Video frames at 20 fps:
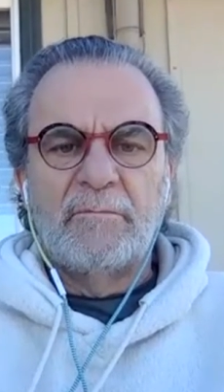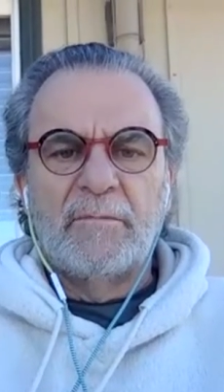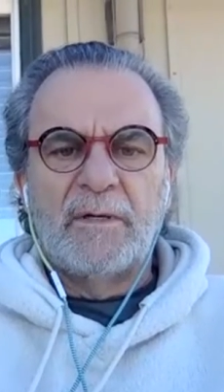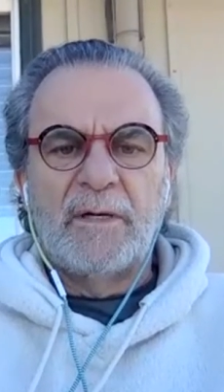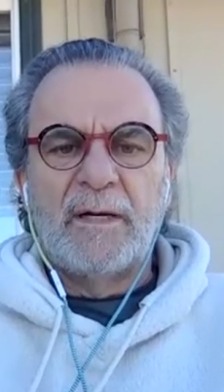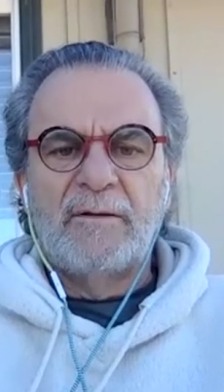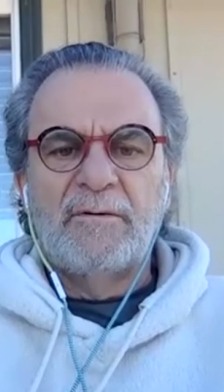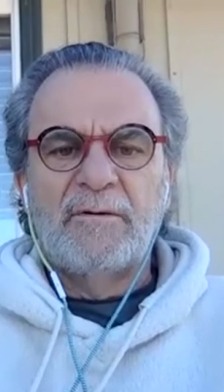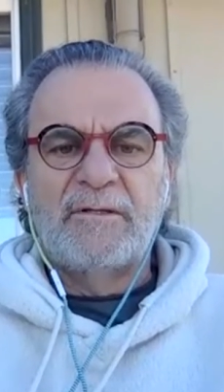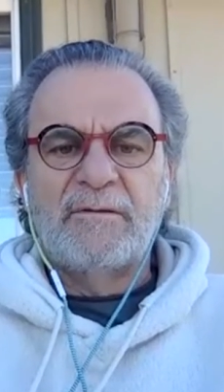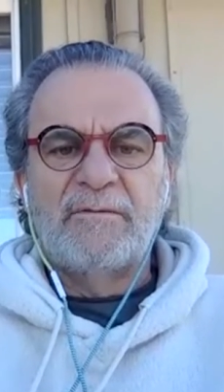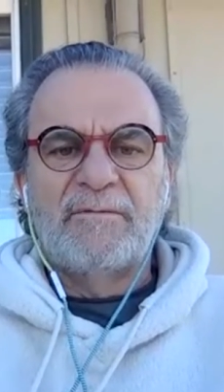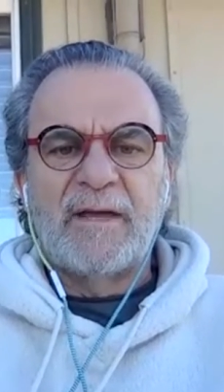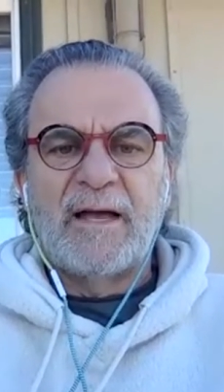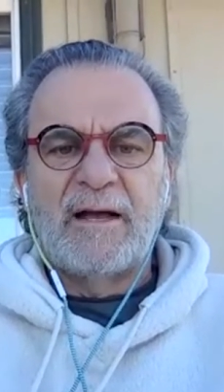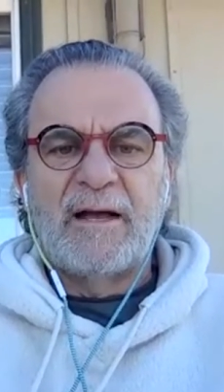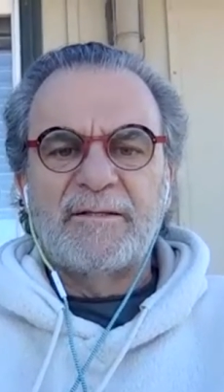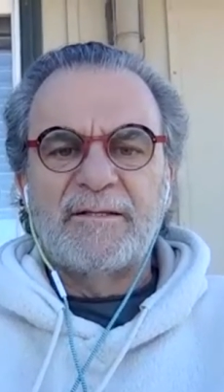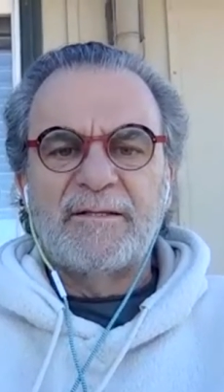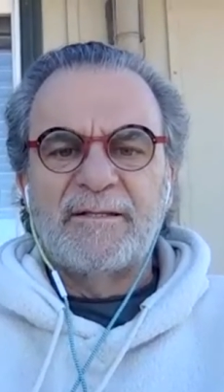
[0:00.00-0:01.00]
hundreds of
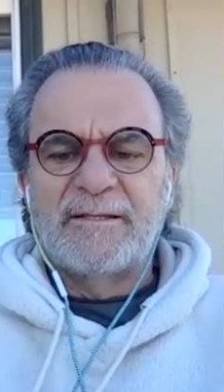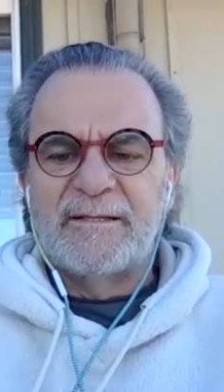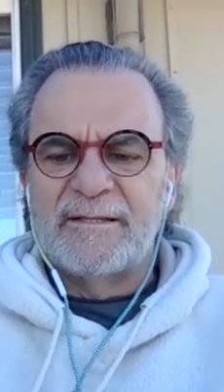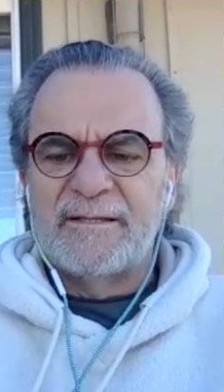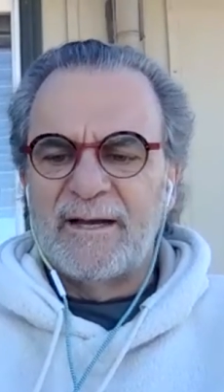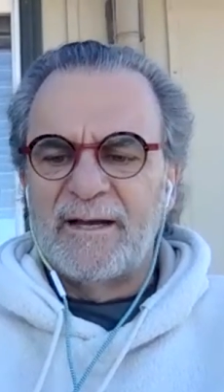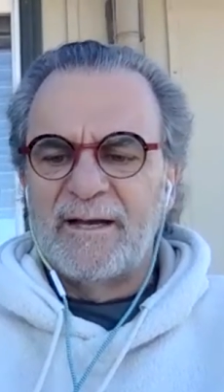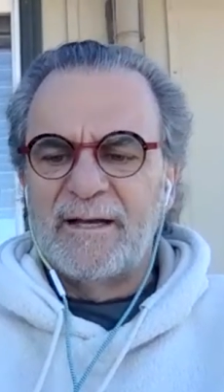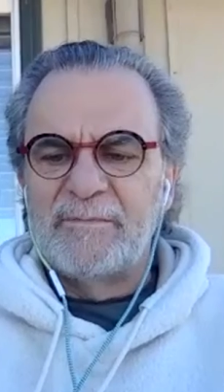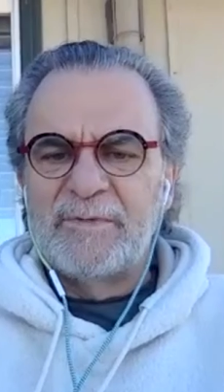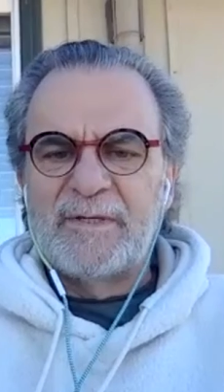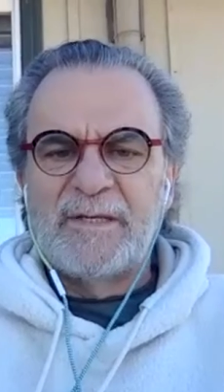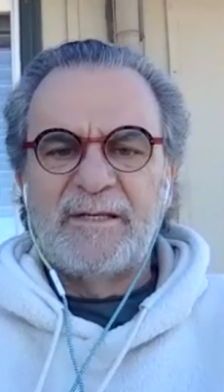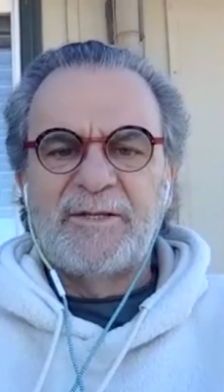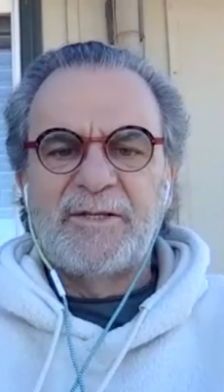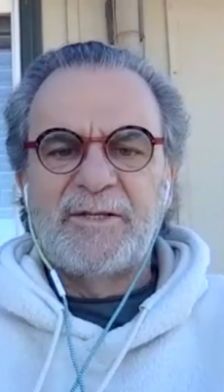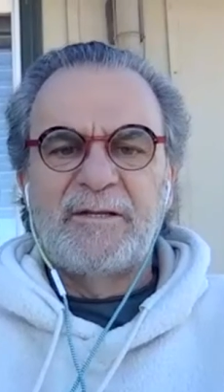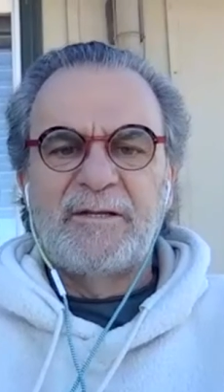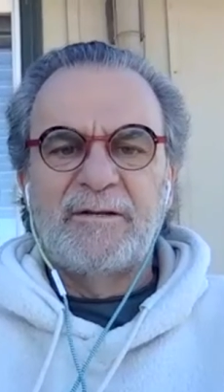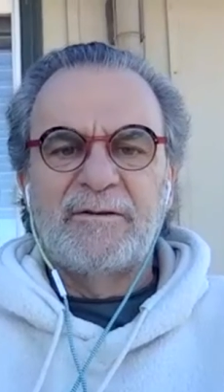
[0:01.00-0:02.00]
thousands of times
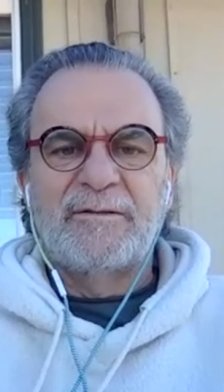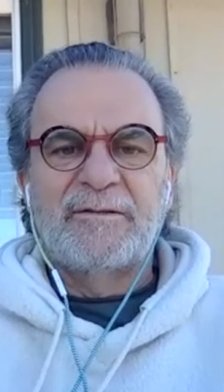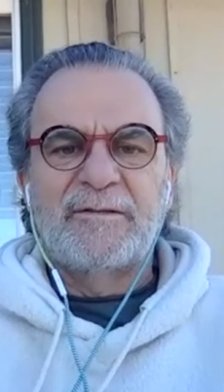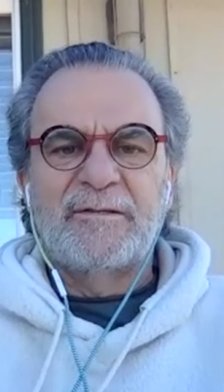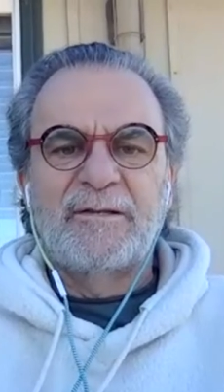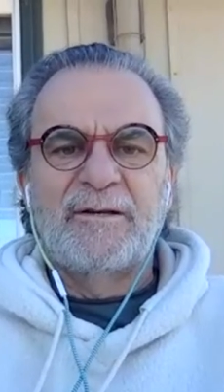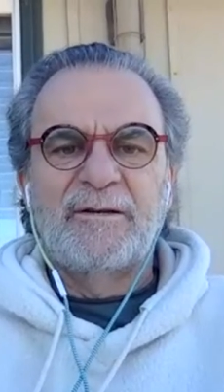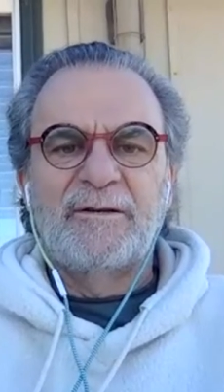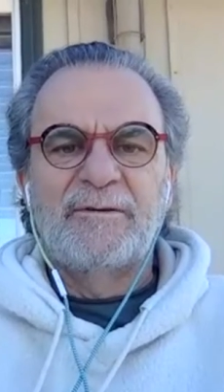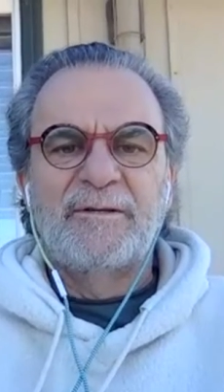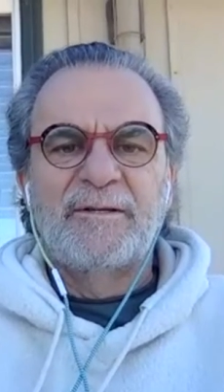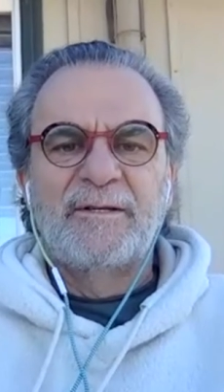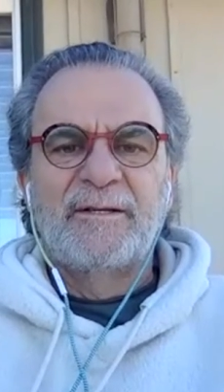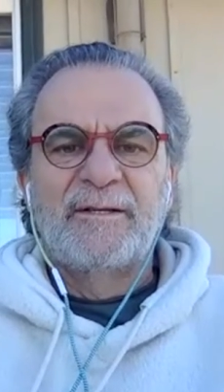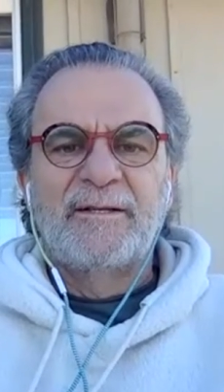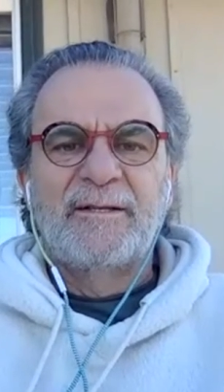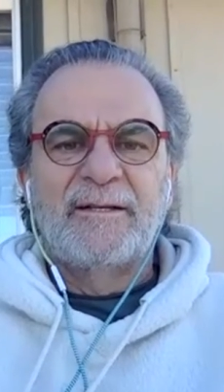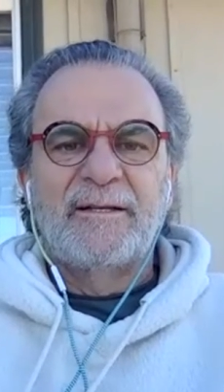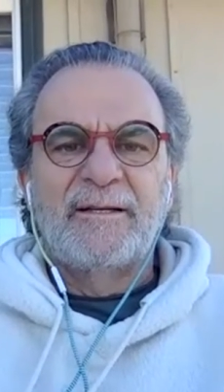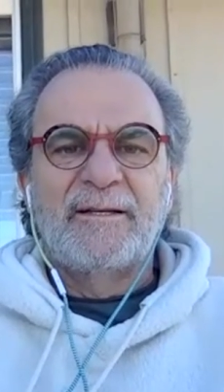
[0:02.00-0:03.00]
each year. So,
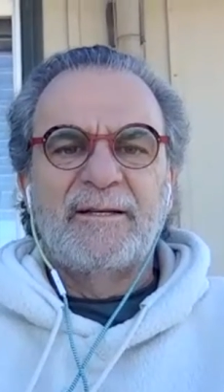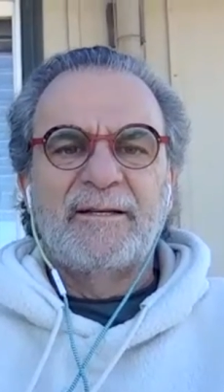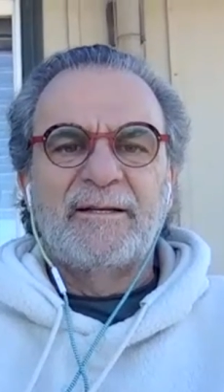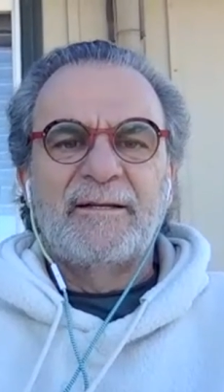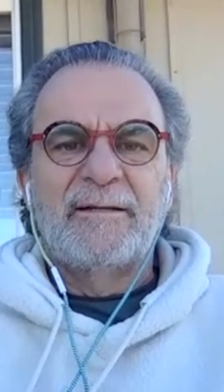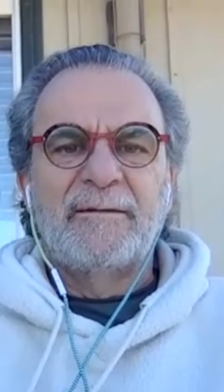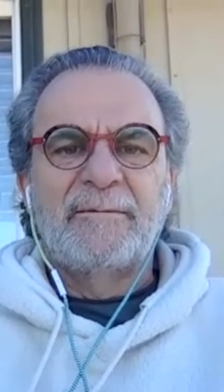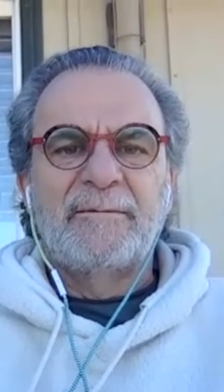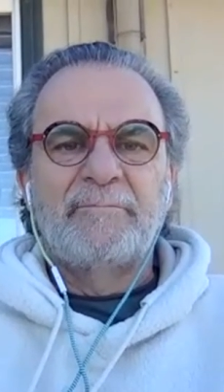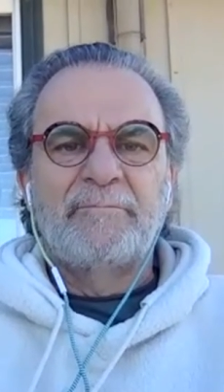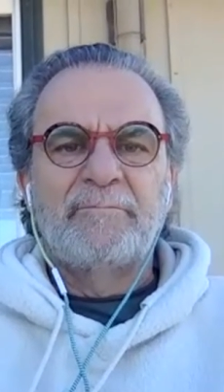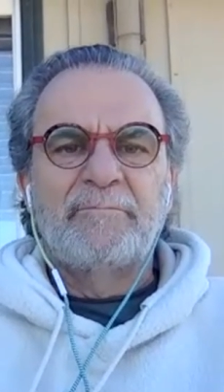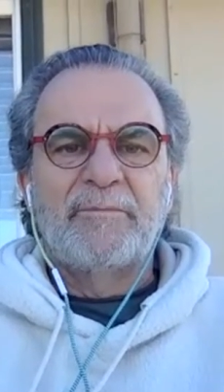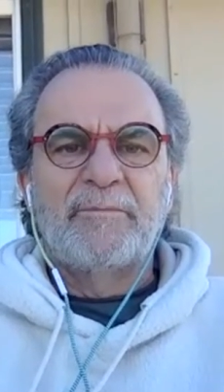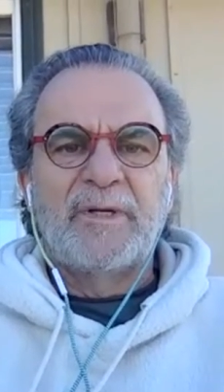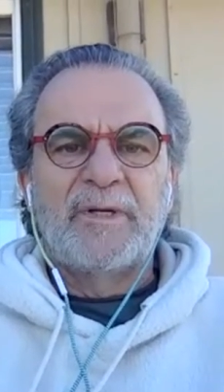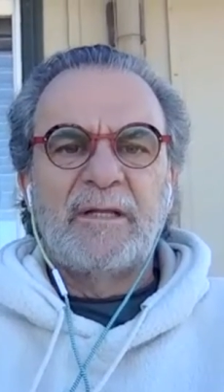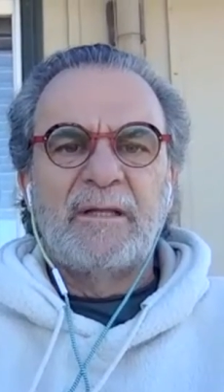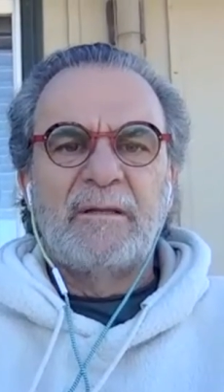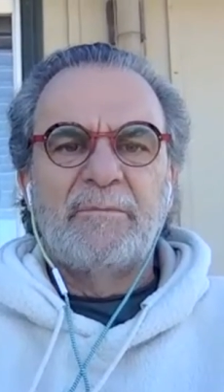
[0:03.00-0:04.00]

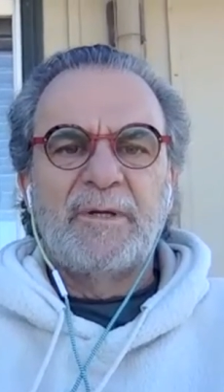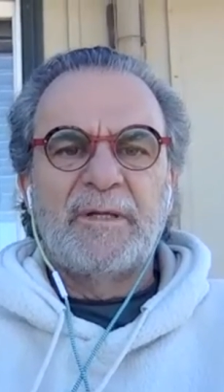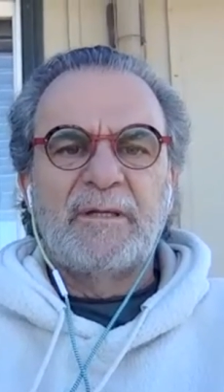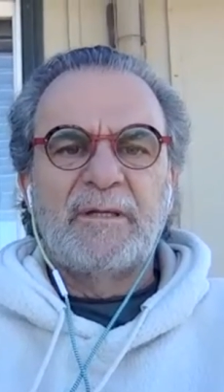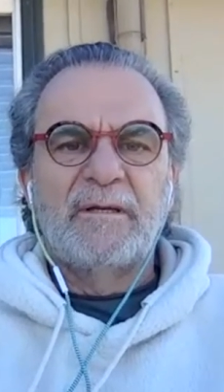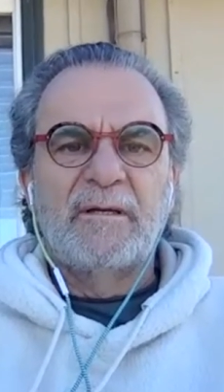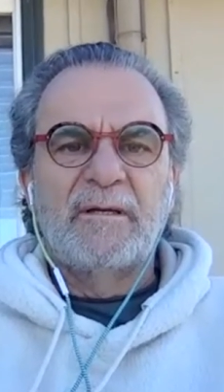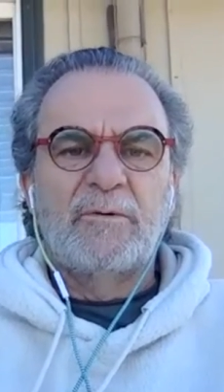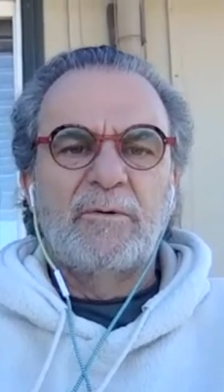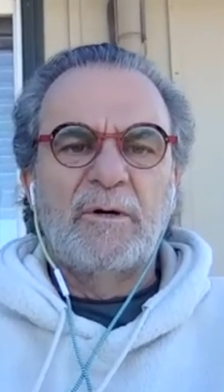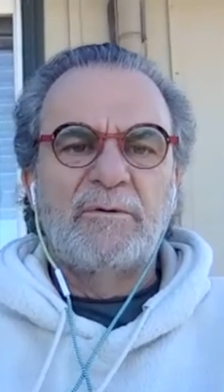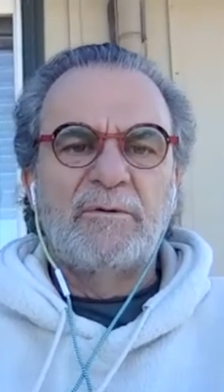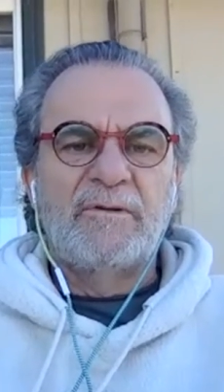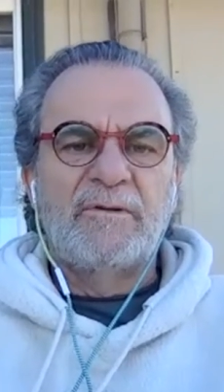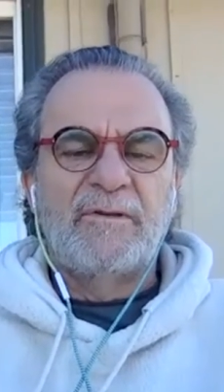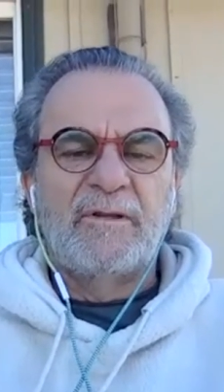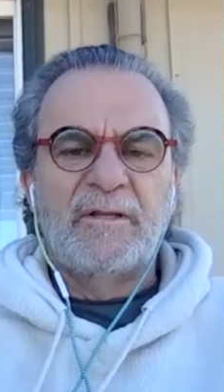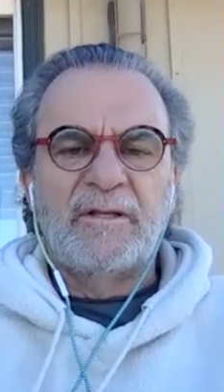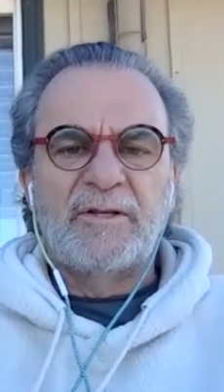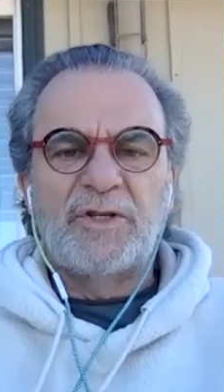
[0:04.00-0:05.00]
but the quote
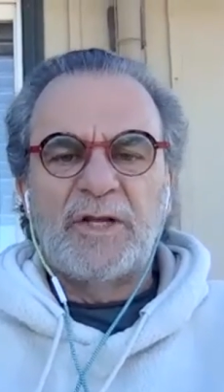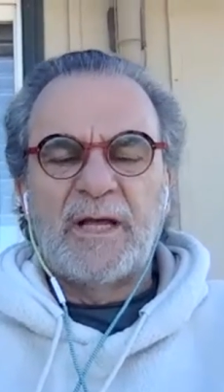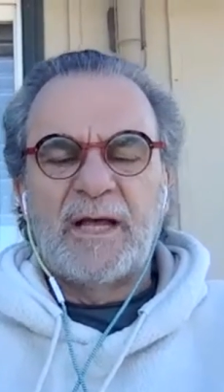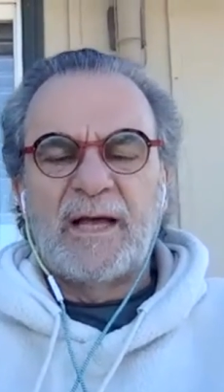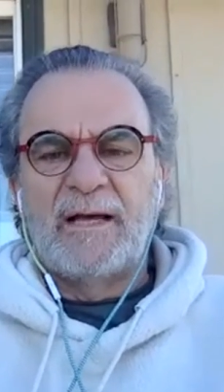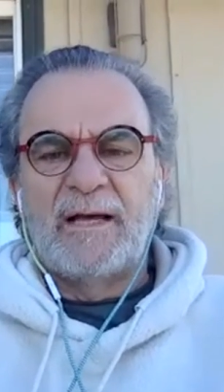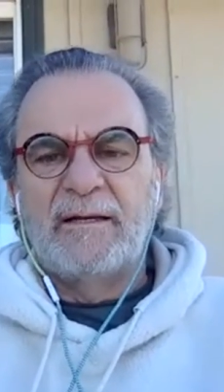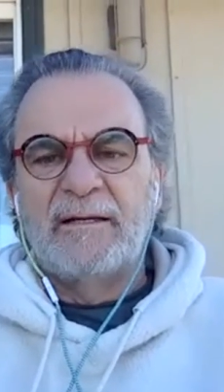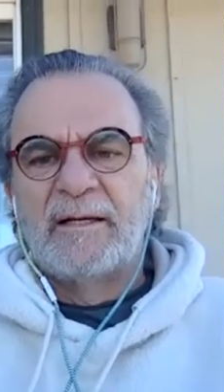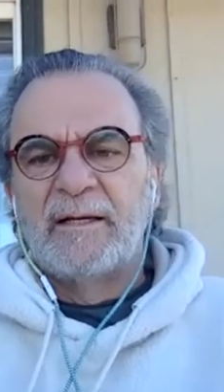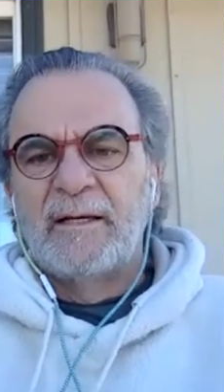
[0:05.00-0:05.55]
is in the chat.